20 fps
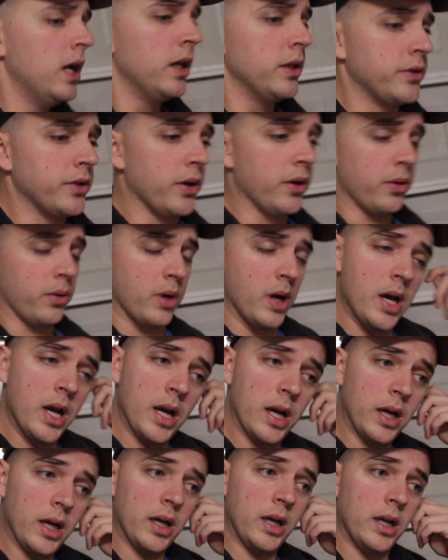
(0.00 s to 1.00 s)
So
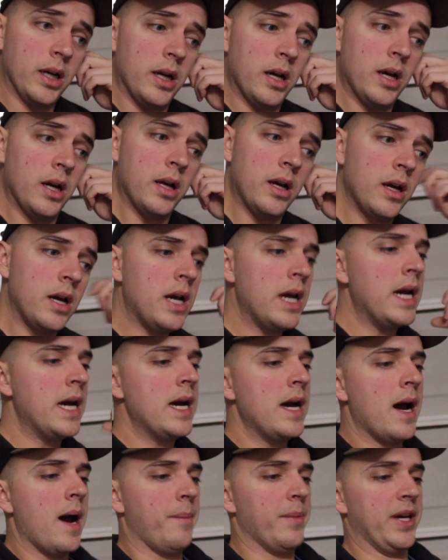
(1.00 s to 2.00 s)

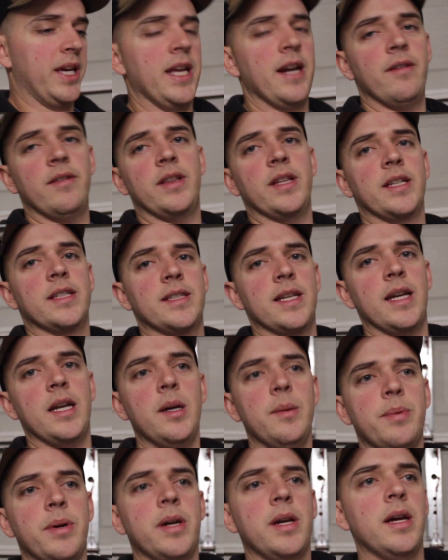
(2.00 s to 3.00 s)
I'm gonna get everything set
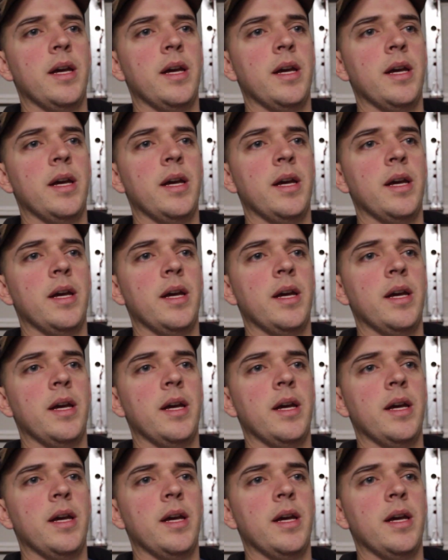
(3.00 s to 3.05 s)
up,